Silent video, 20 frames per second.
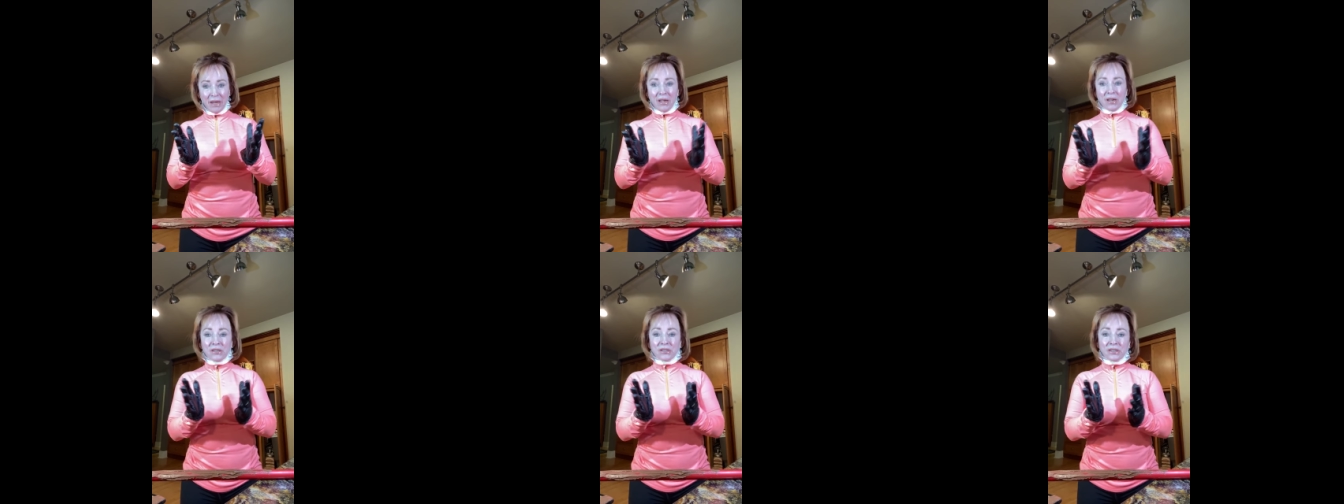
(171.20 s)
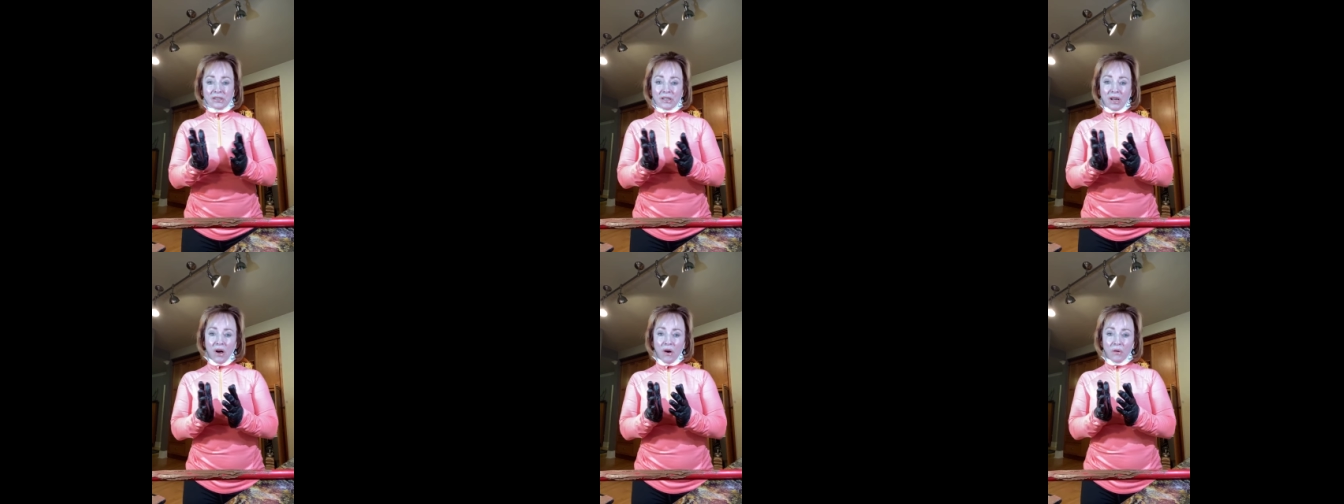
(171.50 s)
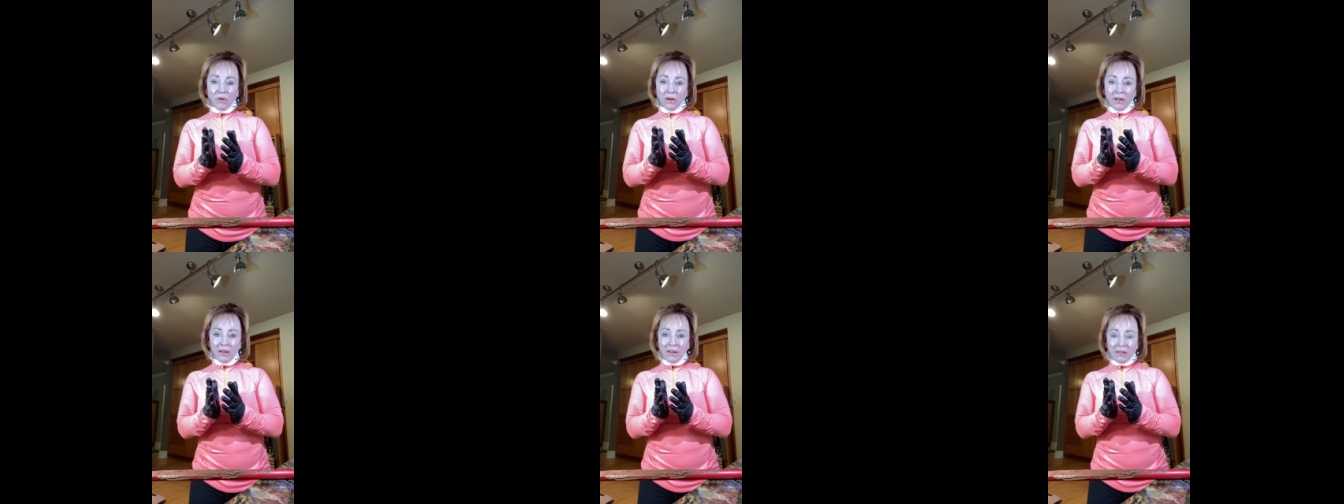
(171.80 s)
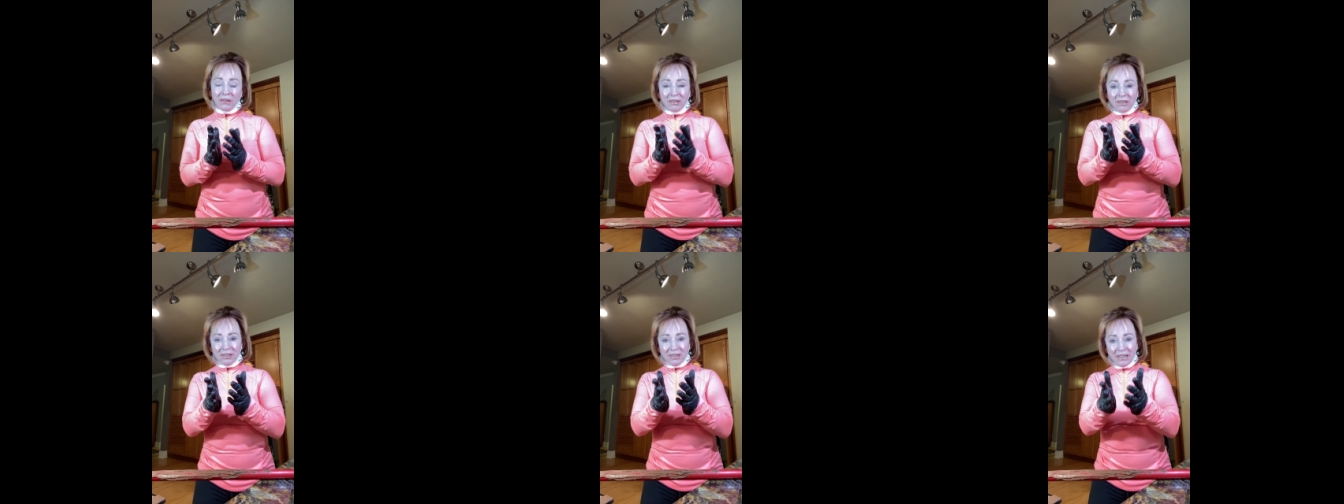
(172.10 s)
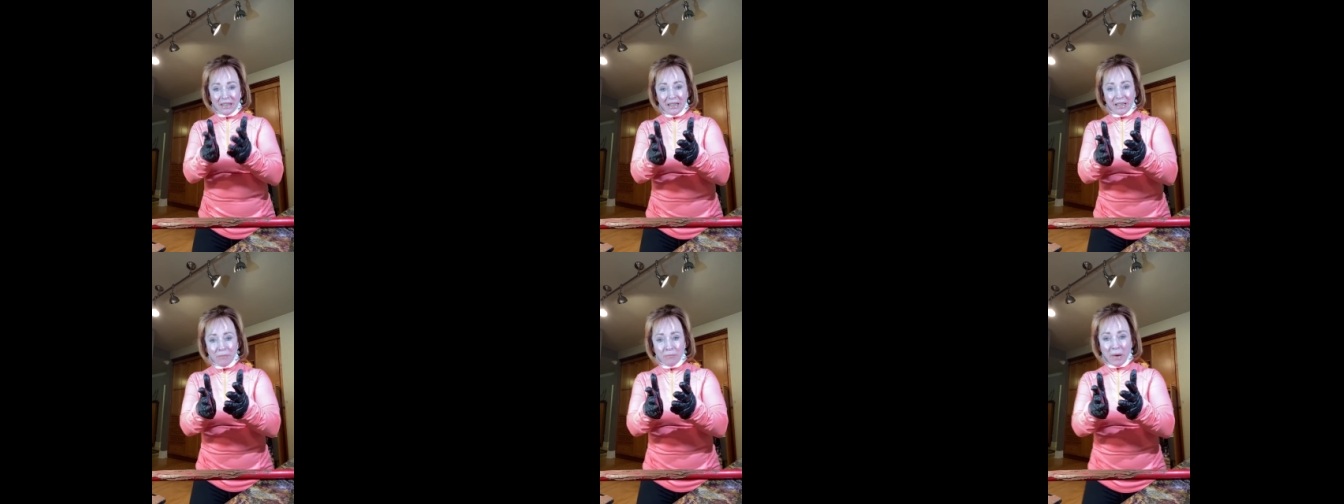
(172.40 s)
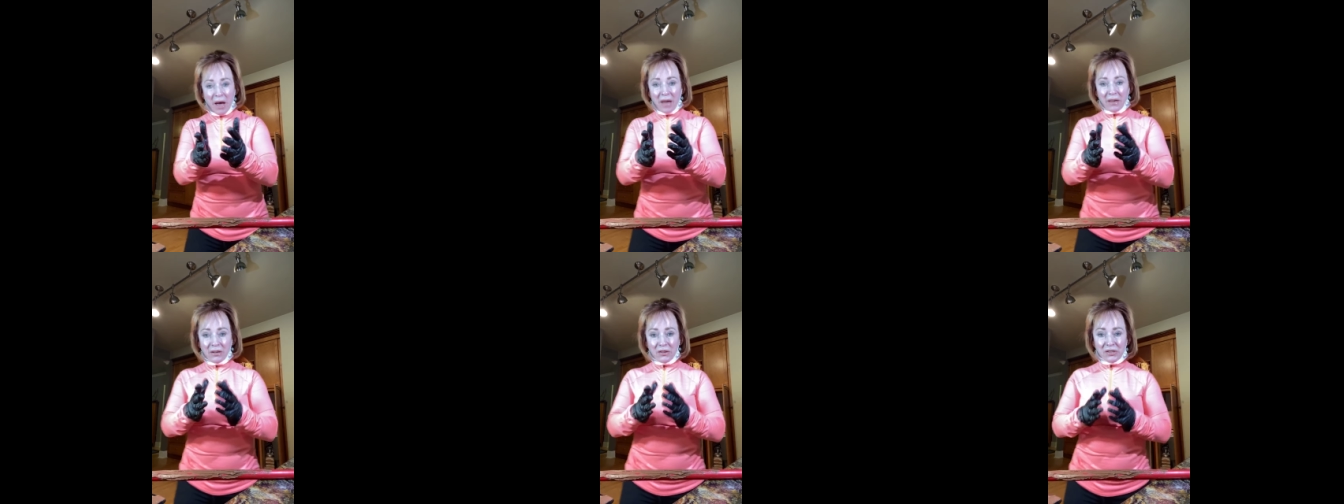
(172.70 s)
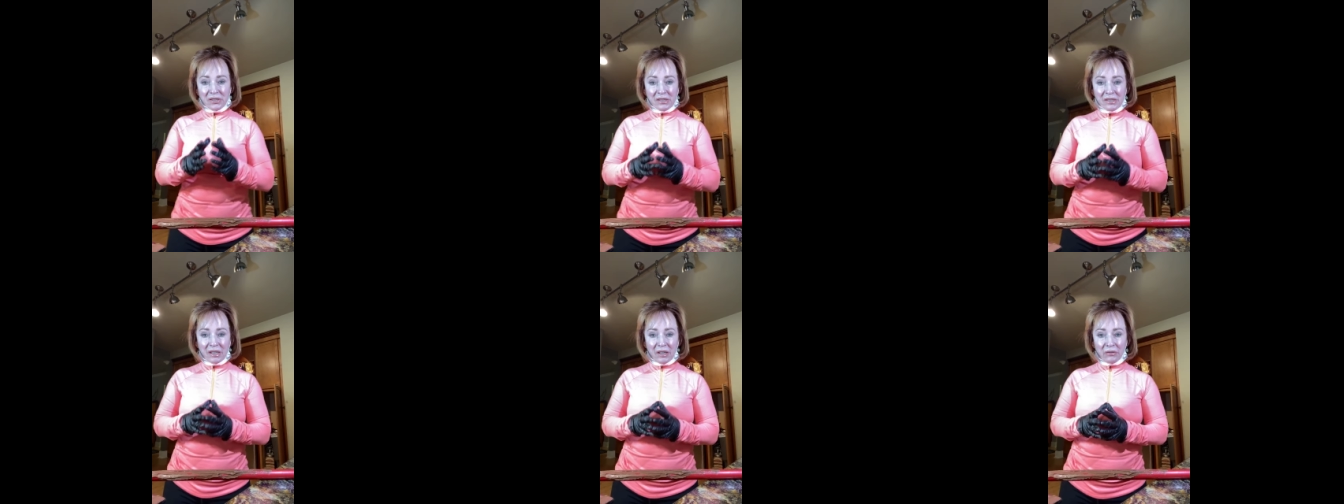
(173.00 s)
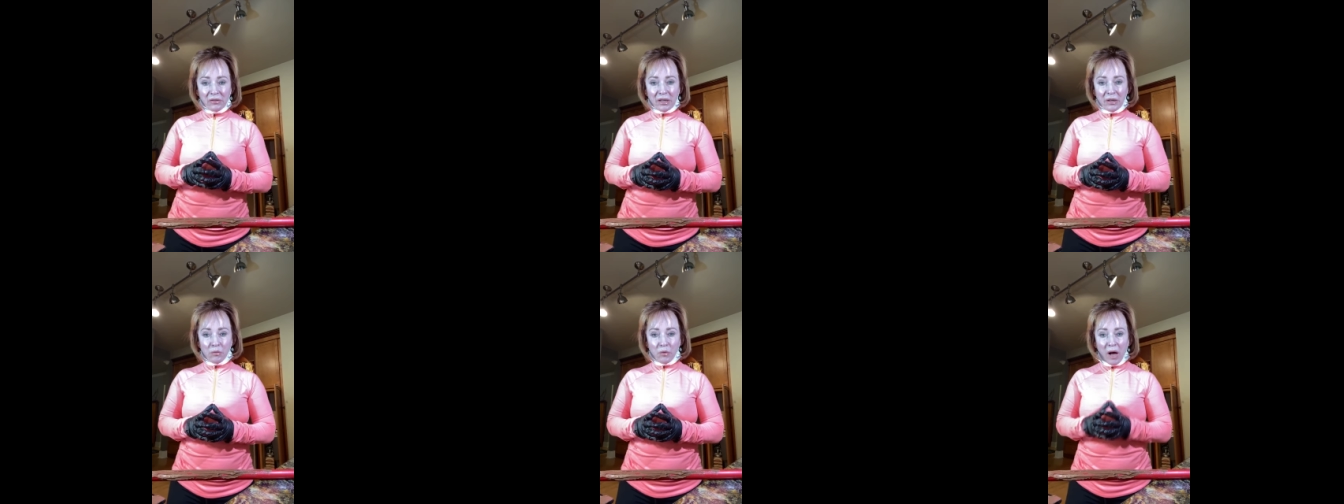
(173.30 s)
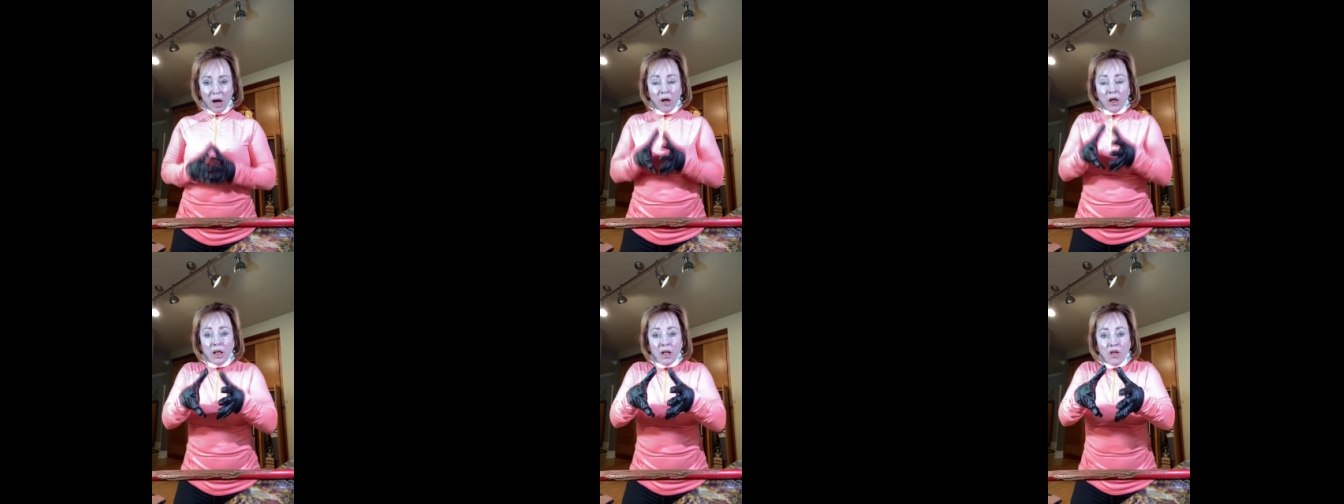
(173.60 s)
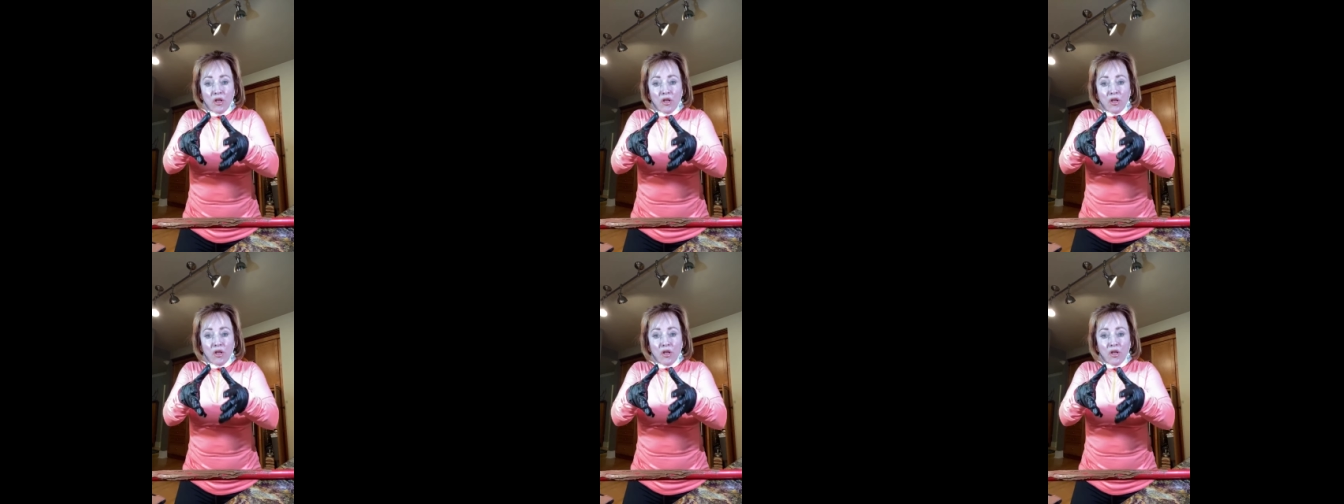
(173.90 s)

So think about your steering wheel,